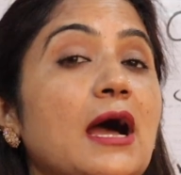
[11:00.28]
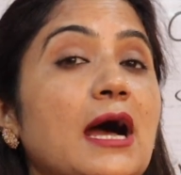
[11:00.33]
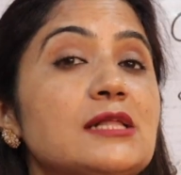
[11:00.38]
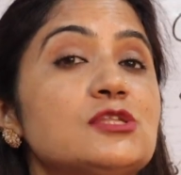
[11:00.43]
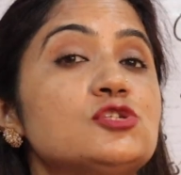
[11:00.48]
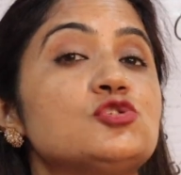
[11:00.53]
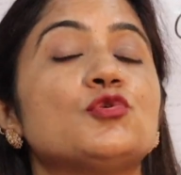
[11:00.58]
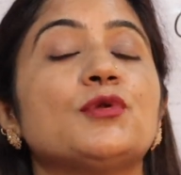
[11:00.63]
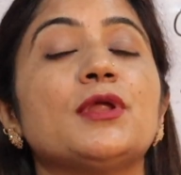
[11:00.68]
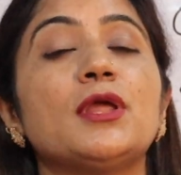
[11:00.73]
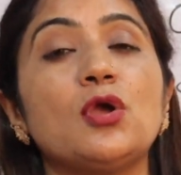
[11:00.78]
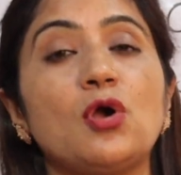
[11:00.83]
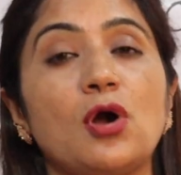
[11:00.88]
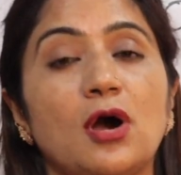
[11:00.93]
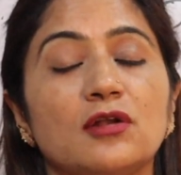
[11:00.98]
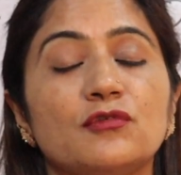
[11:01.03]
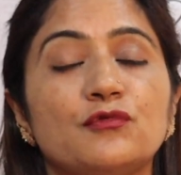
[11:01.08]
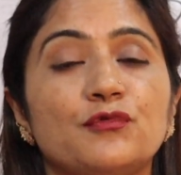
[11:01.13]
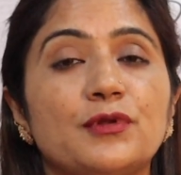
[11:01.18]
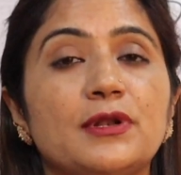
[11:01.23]
answering
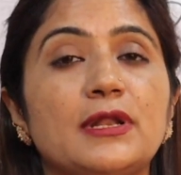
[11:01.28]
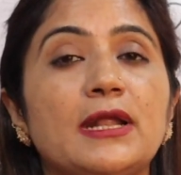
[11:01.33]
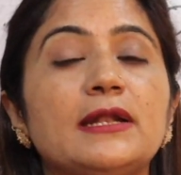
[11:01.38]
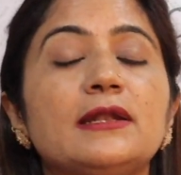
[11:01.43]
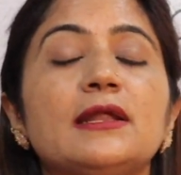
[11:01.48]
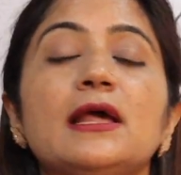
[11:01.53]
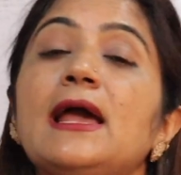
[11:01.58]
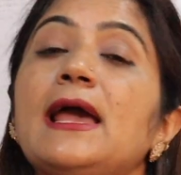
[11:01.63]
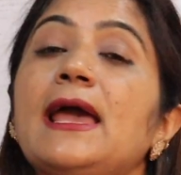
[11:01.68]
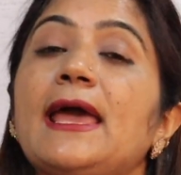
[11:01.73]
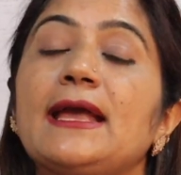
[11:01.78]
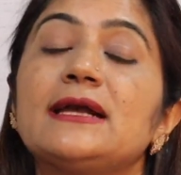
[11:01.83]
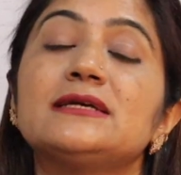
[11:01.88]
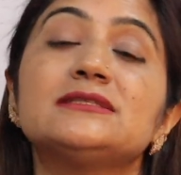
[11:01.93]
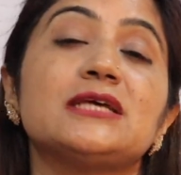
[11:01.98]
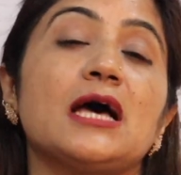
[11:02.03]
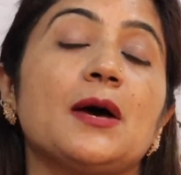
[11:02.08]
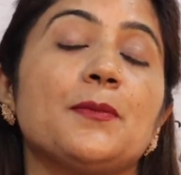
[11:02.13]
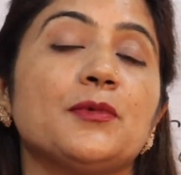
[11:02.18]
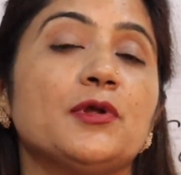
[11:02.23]
confident,
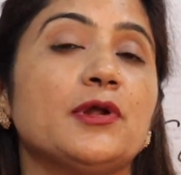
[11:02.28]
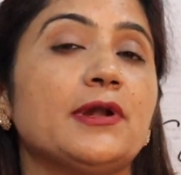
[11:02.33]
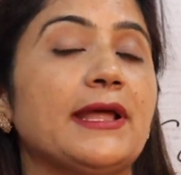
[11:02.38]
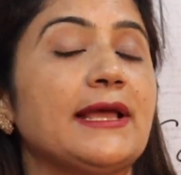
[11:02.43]
examiner